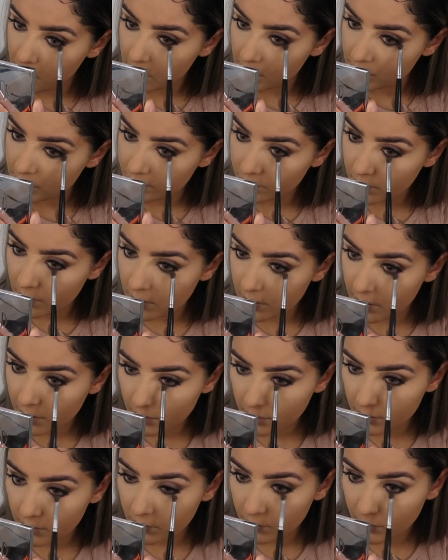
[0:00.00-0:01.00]
That's
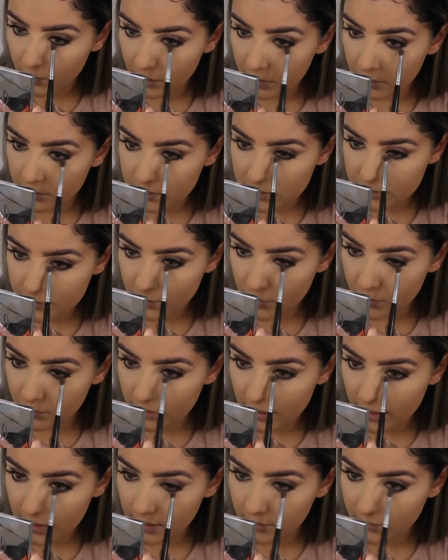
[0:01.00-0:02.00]
fine. We can smoke
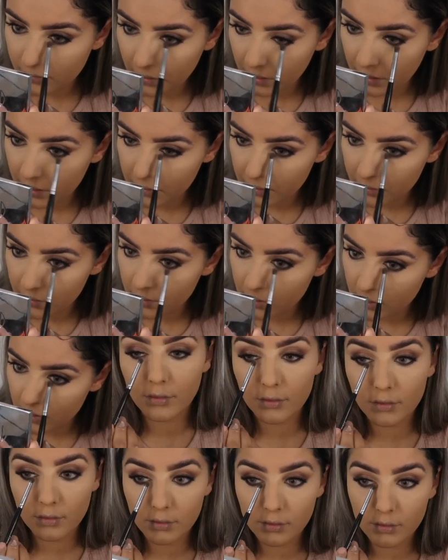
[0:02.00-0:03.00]
that out again.
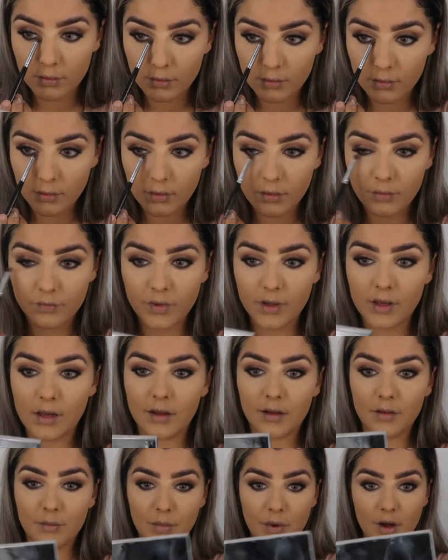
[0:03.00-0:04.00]
I feel
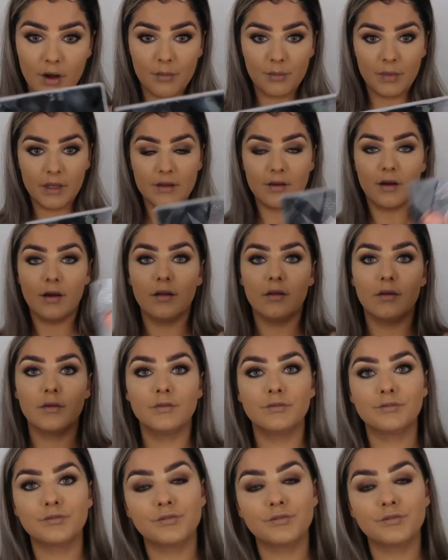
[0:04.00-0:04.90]
like a Barbie doll.